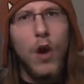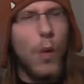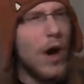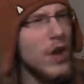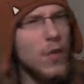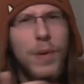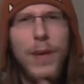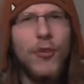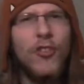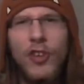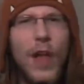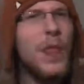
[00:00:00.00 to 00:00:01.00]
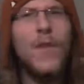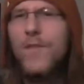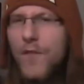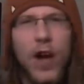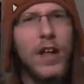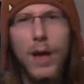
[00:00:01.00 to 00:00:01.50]
Why don't you people shut the
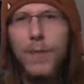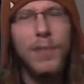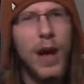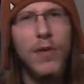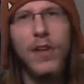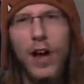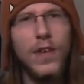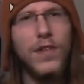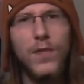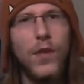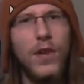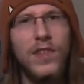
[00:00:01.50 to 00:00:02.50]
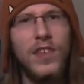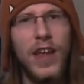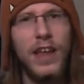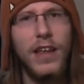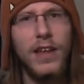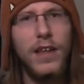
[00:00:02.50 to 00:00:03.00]
fuck up about guns for a
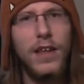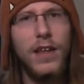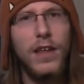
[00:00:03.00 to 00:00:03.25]
second